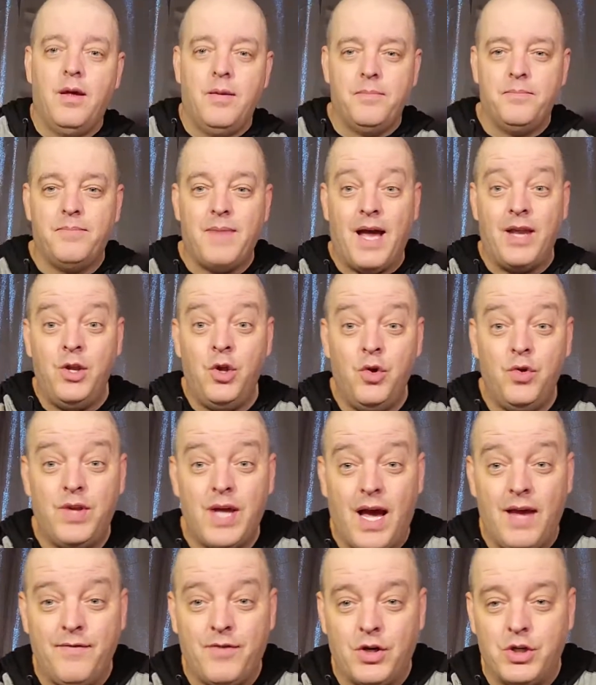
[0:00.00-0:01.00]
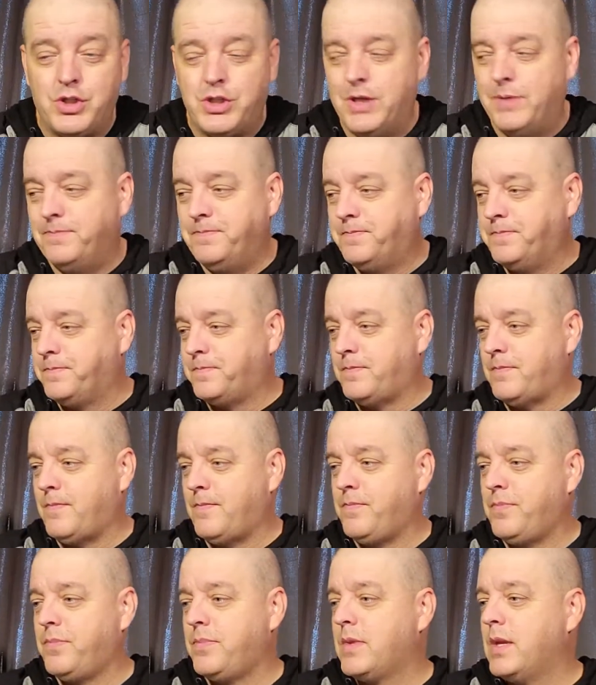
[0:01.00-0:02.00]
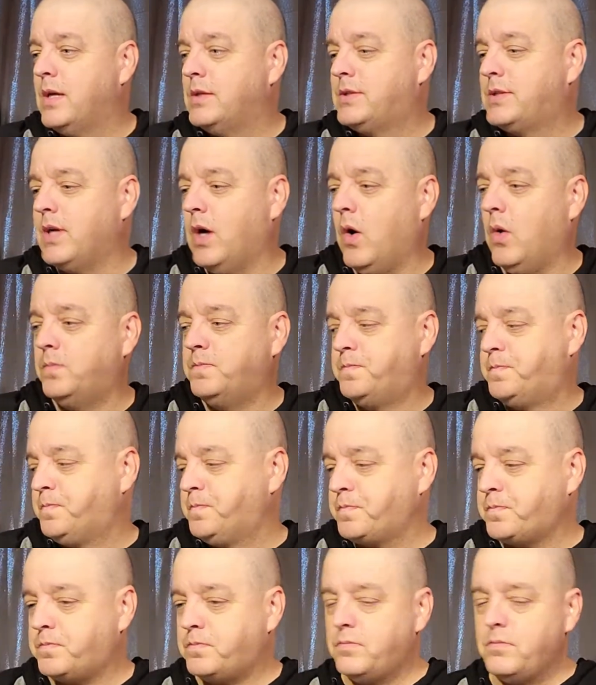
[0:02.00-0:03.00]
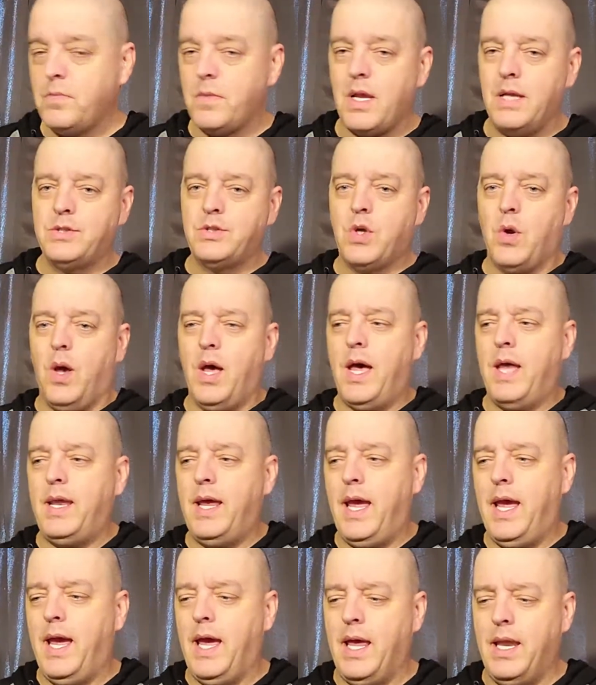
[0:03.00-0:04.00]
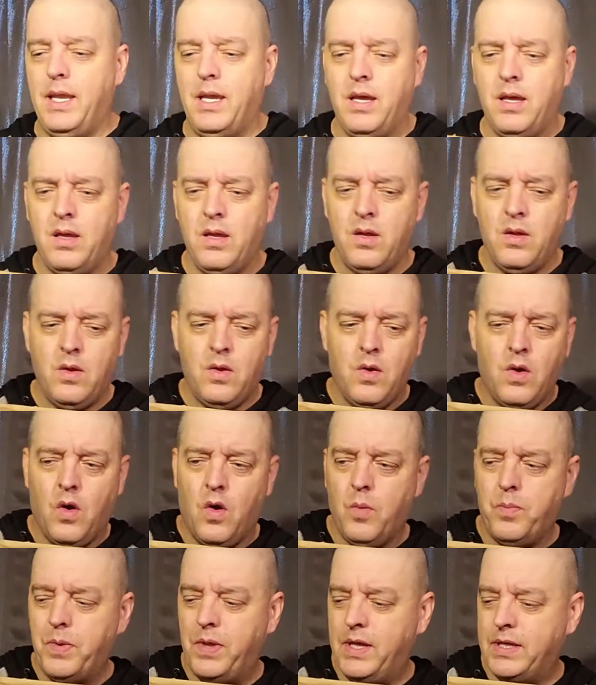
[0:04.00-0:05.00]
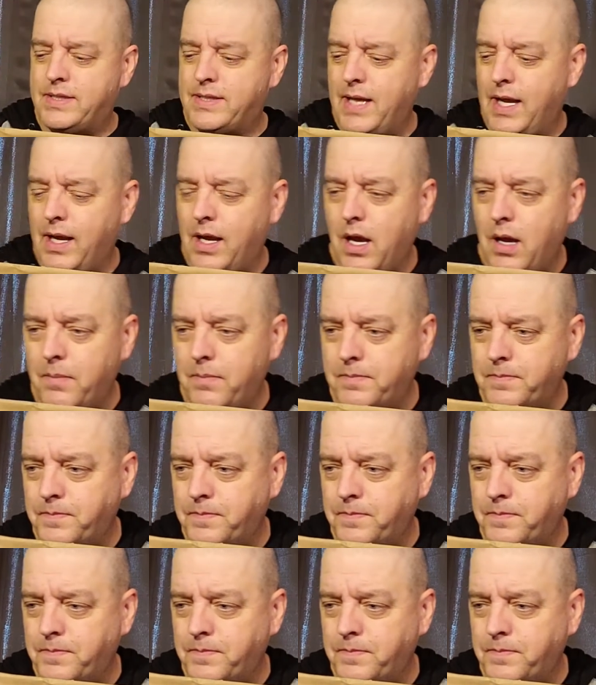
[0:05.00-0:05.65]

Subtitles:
my new Divergent. So let's go ahead and open this thing up.